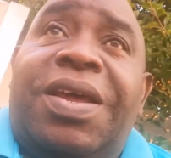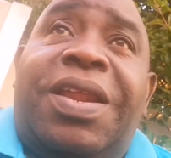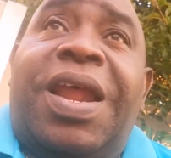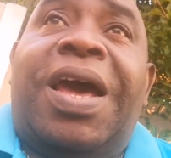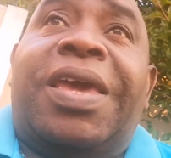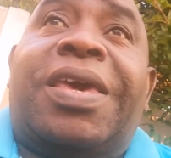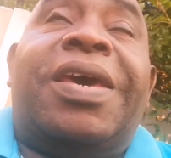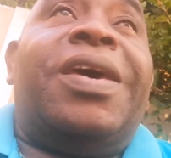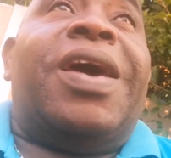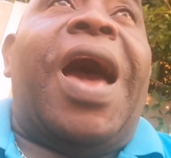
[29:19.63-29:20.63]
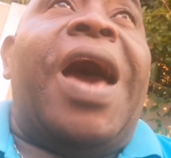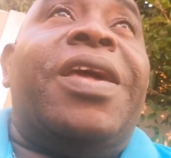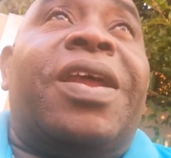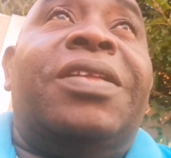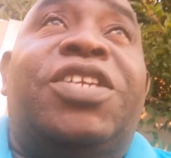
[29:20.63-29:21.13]
like
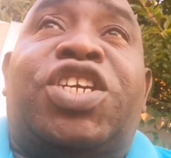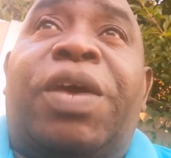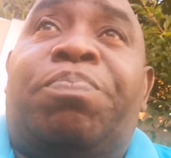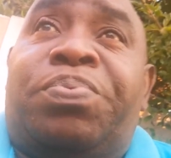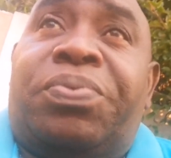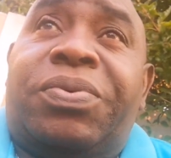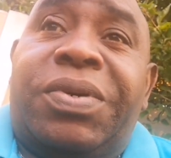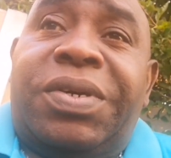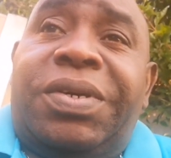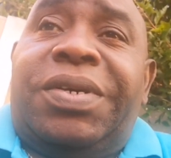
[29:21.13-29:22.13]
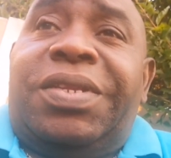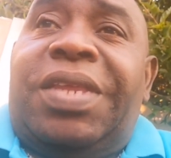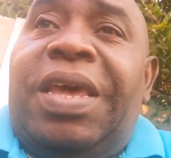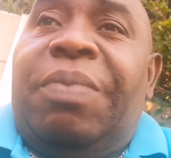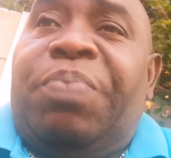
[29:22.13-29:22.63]
Iron Jep,
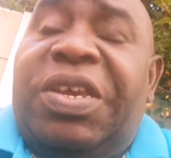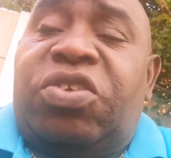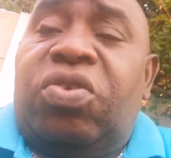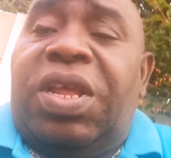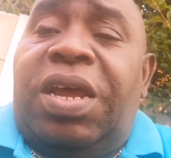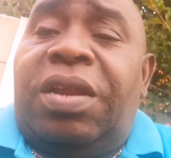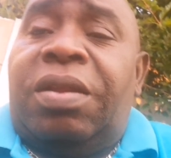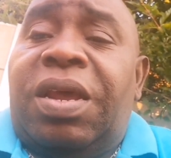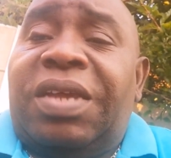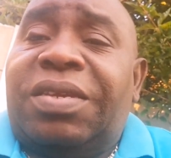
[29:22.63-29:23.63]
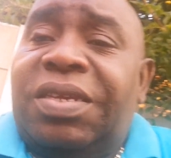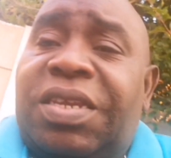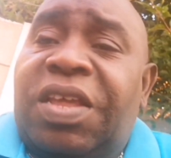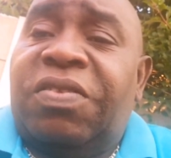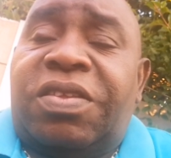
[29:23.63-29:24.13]
the personal
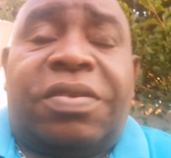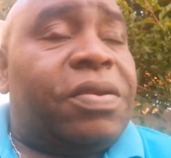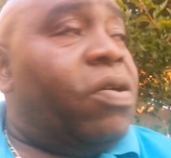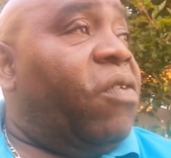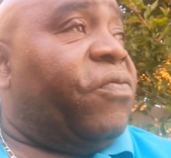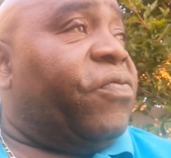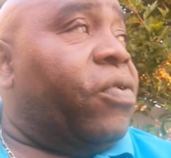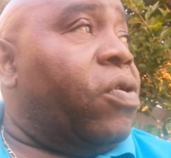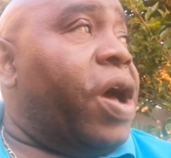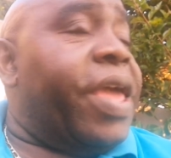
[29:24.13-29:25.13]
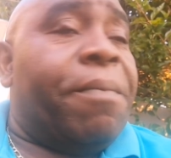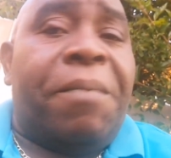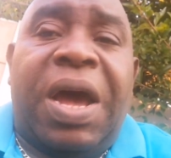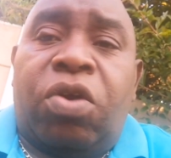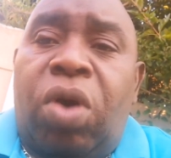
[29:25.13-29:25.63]
assistant of Ayam
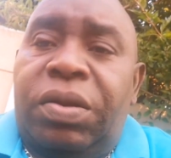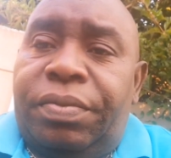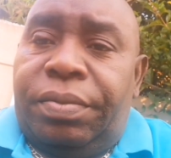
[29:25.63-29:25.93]
Marwa.